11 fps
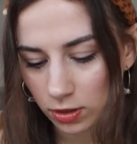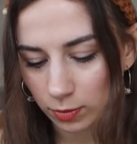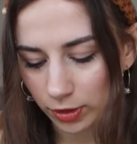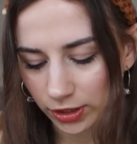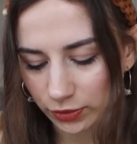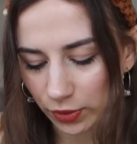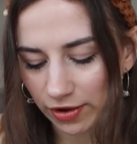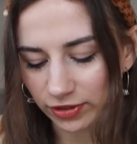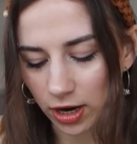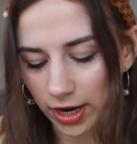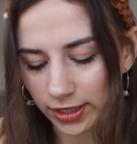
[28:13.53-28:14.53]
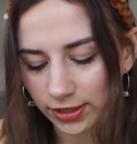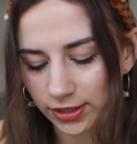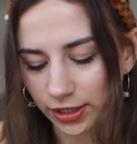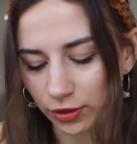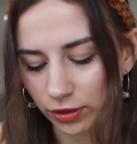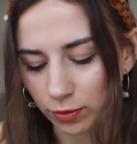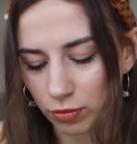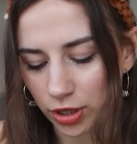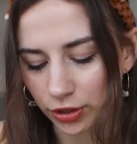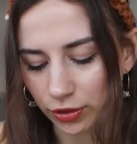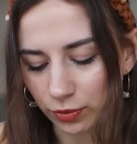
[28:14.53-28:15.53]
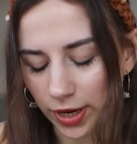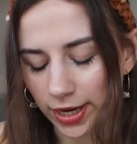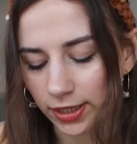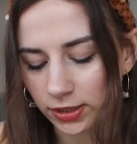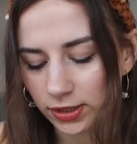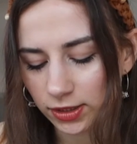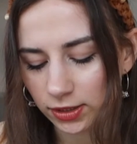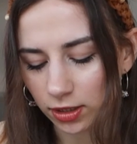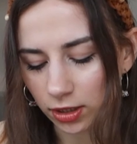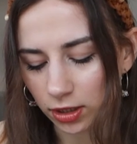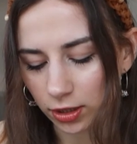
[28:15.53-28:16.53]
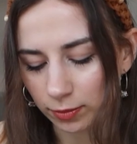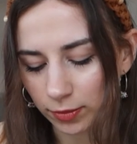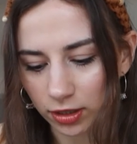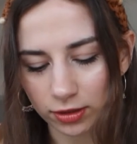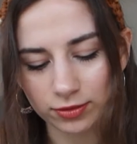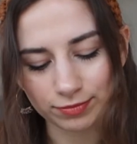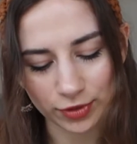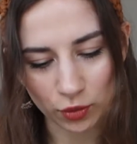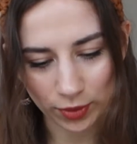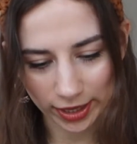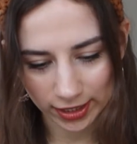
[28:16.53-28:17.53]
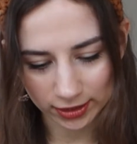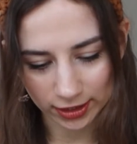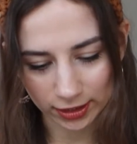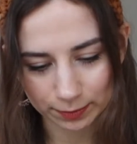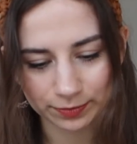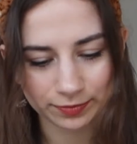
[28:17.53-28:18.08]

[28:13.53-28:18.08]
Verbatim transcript: Because we have guidance here on the Mother Awakens, um, Awakening.